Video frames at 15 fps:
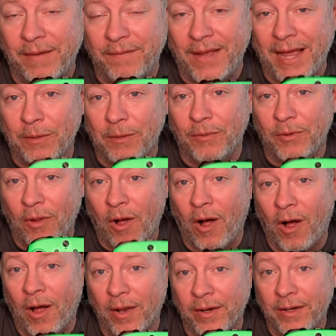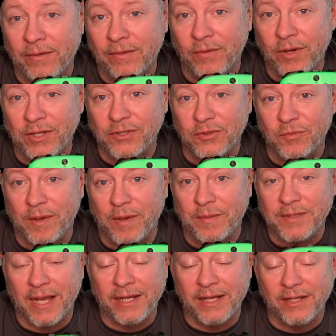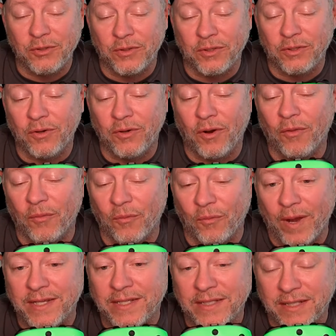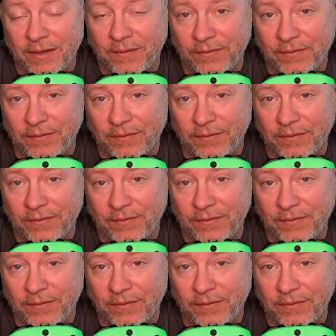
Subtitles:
available on Razer's website to include all the rest